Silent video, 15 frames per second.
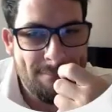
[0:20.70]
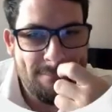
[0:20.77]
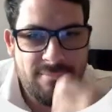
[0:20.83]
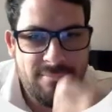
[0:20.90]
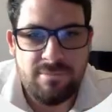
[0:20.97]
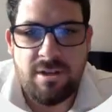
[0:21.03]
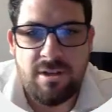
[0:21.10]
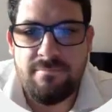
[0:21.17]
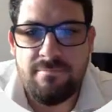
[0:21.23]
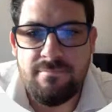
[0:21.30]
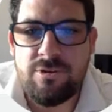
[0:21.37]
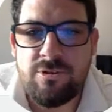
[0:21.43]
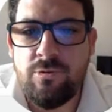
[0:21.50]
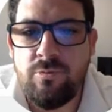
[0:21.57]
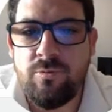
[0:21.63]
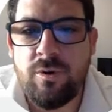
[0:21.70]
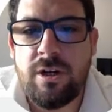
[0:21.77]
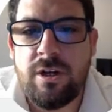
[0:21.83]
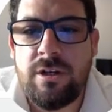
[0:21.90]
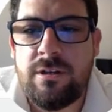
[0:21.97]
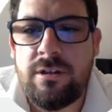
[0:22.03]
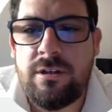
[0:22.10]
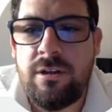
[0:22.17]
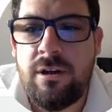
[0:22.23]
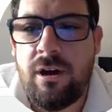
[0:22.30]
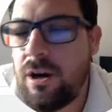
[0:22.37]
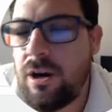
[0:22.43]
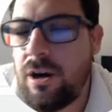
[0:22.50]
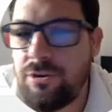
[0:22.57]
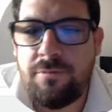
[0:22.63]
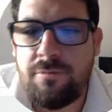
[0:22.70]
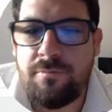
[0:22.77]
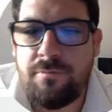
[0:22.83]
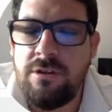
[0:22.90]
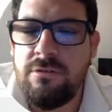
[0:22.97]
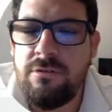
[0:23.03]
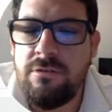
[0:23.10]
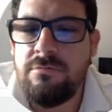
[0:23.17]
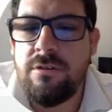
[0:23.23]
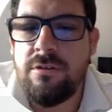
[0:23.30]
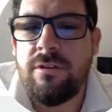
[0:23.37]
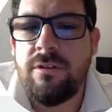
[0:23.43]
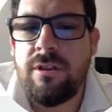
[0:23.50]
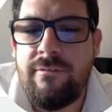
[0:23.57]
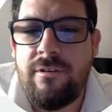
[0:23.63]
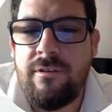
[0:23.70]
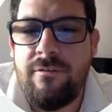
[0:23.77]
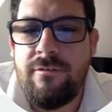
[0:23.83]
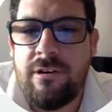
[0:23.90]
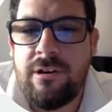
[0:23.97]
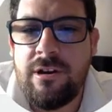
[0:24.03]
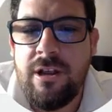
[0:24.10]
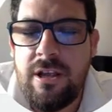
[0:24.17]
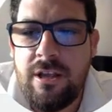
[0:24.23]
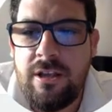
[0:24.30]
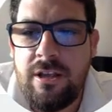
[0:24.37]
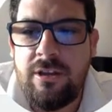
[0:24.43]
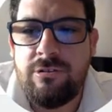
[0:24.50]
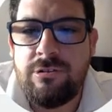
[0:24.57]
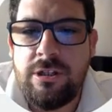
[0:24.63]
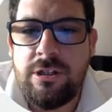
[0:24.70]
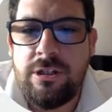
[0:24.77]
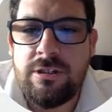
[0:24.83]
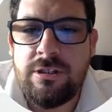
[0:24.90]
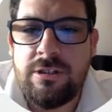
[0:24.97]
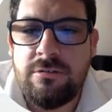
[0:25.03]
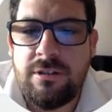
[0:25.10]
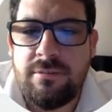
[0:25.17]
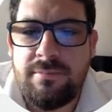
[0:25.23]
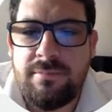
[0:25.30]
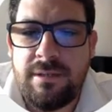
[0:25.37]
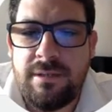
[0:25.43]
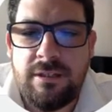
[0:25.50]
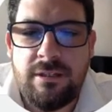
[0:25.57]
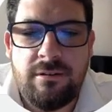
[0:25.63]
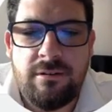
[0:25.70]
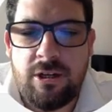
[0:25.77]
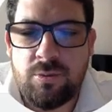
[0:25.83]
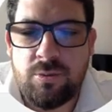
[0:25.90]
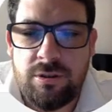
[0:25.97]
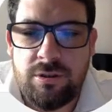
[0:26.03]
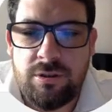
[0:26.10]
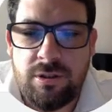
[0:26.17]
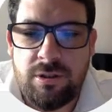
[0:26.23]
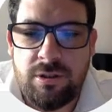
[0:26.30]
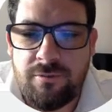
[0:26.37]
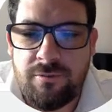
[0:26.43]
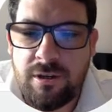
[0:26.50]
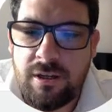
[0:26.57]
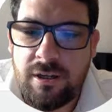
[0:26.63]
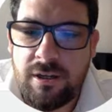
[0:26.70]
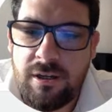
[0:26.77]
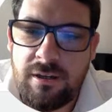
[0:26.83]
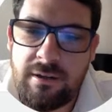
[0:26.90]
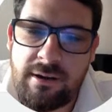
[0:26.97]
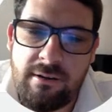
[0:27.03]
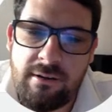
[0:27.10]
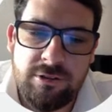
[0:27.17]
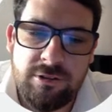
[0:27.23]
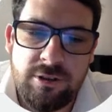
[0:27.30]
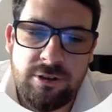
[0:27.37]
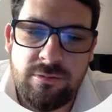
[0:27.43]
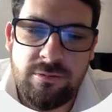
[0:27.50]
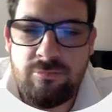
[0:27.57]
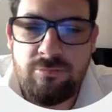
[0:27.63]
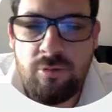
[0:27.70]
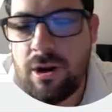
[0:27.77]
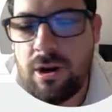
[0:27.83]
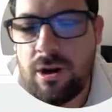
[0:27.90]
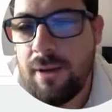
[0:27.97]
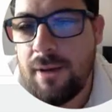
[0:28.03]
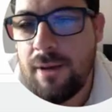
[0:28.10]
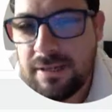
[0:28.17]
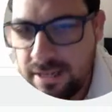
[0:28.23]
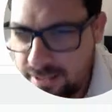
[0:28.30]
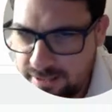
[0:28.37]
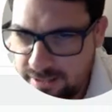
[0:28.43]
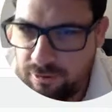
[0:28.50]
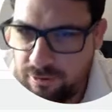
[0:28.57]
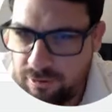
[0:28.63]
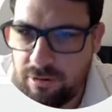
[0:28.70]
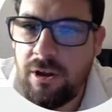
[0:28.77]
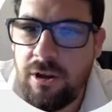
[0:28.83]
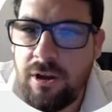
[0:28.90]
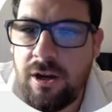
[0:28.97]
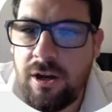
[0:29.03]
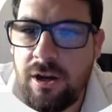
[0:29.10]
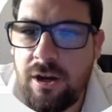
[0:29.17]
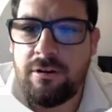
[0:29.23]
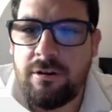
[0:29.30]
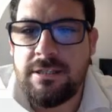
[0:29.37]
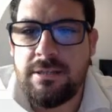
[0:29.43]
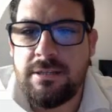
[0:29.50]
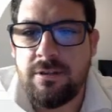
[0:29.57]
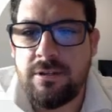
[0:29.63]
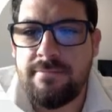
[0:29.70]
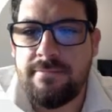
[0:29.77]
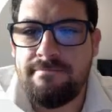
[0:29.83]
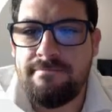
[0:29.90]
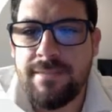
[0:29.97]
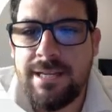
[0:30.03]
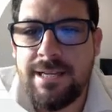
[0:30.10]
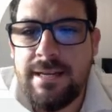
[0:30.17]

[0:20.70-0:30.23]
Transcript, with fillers: Sometimes you want 100% you know that every font in your sheet is going to be Oswald, Comfortaa, uh, Arial New, or Comic Sans if you're a crazy person.